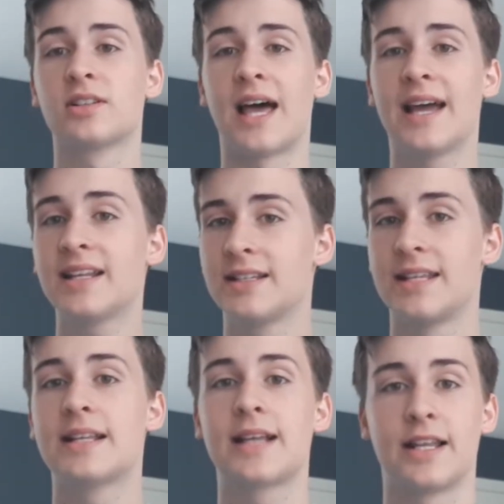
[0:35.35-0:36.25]
I
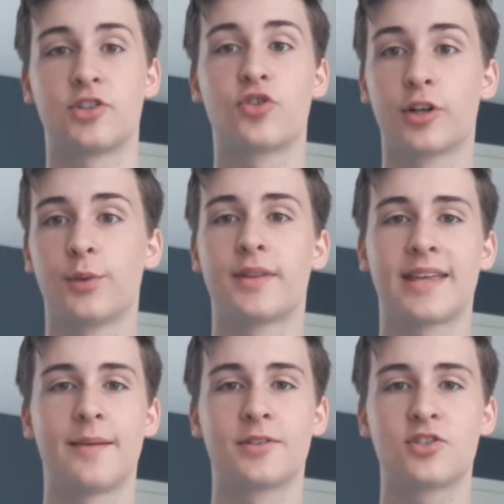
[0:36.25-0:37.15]
did kind of struggle with
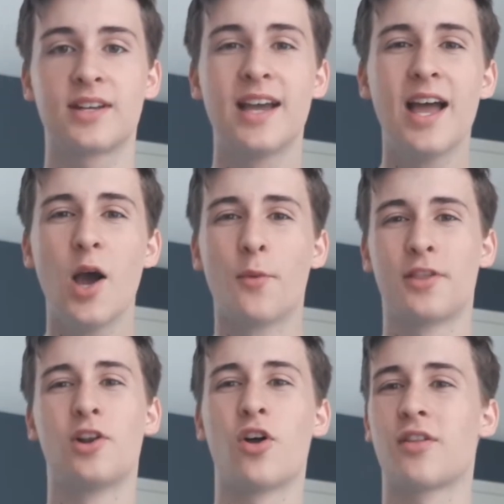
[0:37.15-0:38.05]
chemistry with a
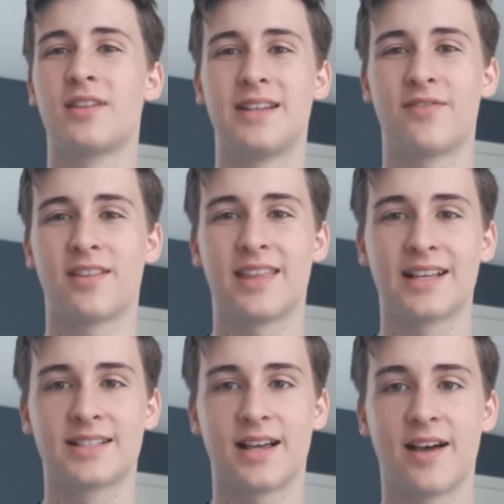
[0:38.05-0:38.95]
lot of the different
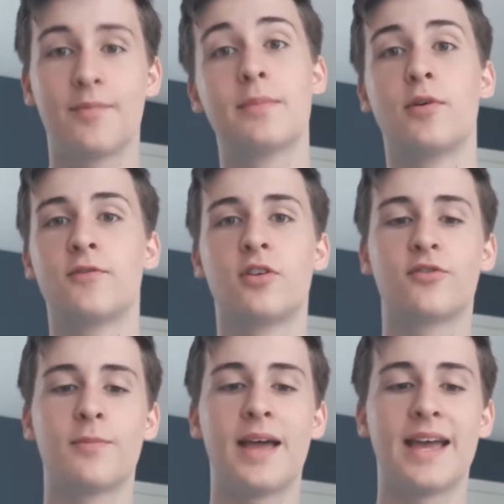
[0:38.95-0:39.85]
things that have been moved on
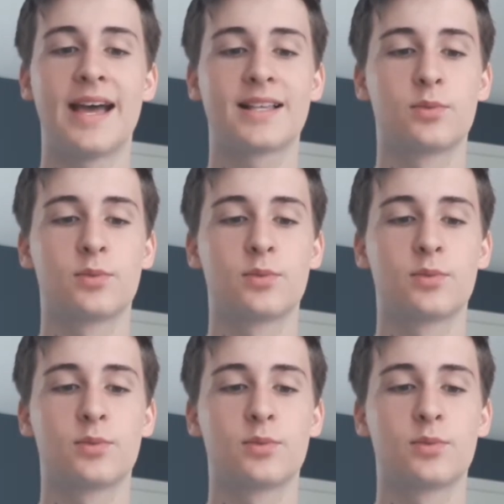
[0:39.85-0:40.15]
from AS,